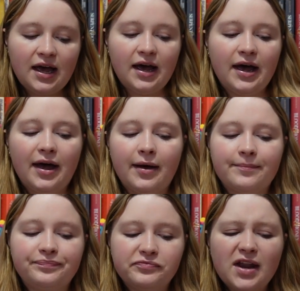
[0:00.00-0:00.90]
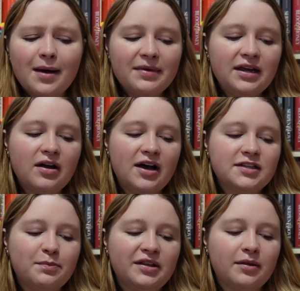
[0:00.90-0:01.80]
Um, not many
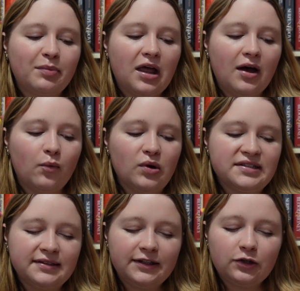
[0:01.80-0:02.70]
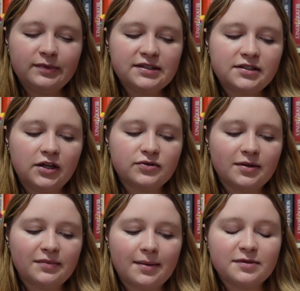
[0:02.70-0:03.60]
cons, but the plot was a little bit slow
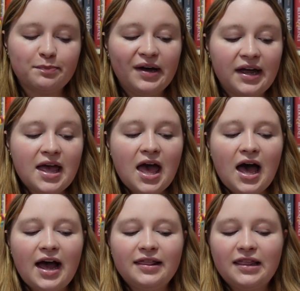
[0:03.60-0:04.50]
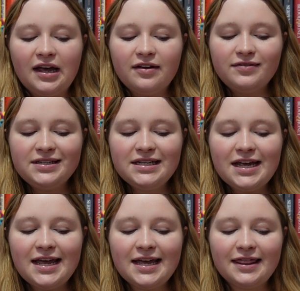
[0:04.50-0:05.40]
sometimes. But I loved
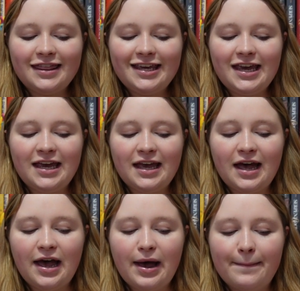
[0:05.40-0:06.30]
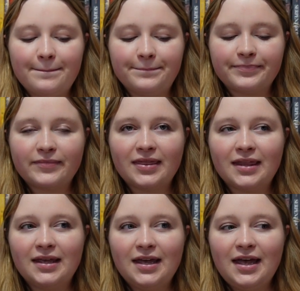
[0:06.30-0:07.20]
the um,
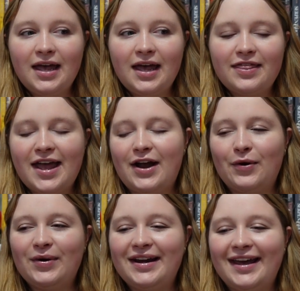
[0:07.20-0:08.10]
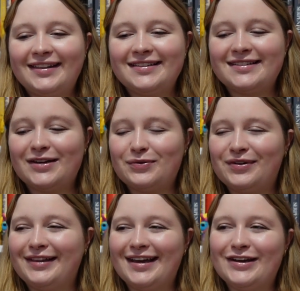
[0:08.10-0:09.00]
the heroine had this like
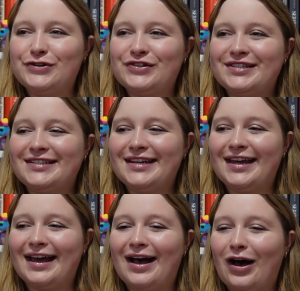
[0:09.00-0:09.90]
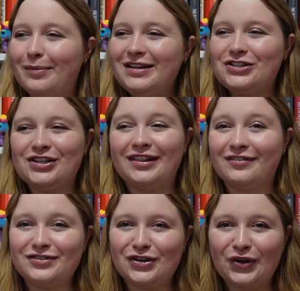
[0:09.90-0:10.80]
really interesting hobby. She
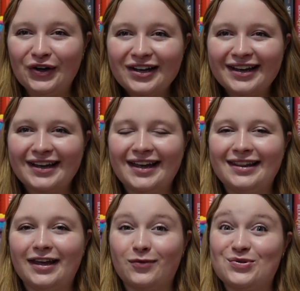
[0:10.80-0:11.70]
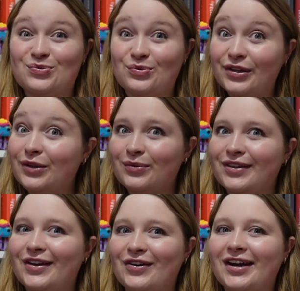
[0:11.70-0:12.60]
loved to cook and like was really
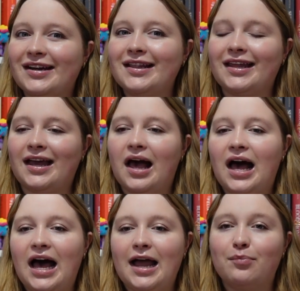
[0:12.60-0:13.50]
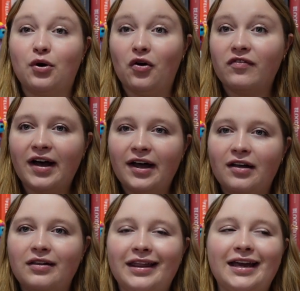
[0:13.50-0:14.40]
really good at it, like high
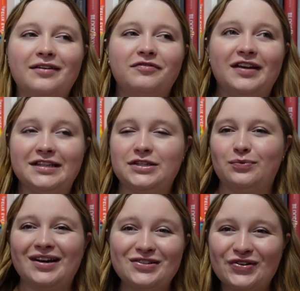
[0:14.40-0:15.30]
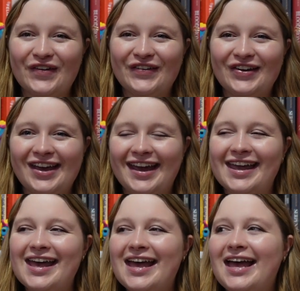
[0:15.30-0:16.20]
profile, like fancy restaurant
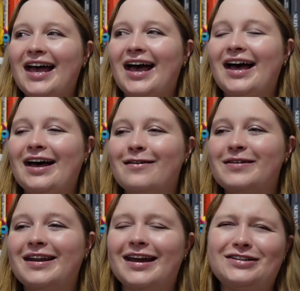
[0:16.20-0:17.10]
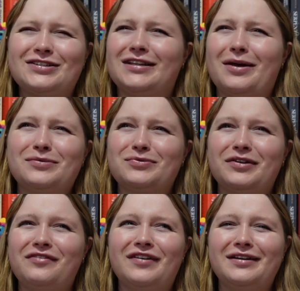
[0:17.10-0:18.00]
cooking. Um, and I just thought that was
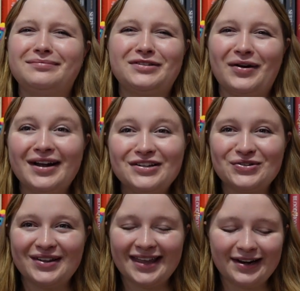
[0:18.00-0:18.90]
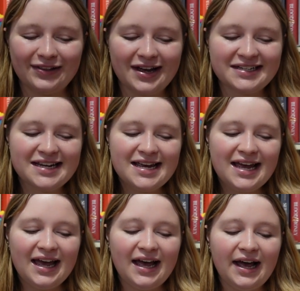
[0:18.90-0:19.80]
really fun, so I enjoyed that a lot.
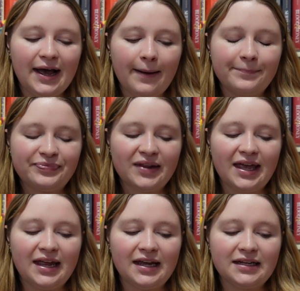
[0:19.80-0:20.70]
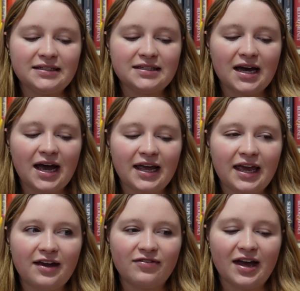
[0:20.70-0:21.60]
Um, and I
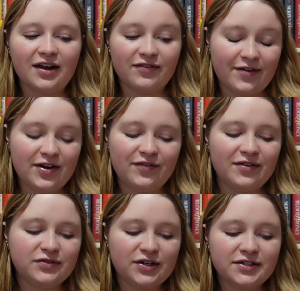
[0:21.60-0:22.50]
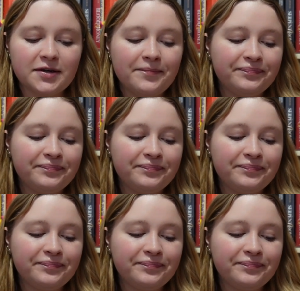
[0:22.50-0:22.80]
gave that a five out of five stars.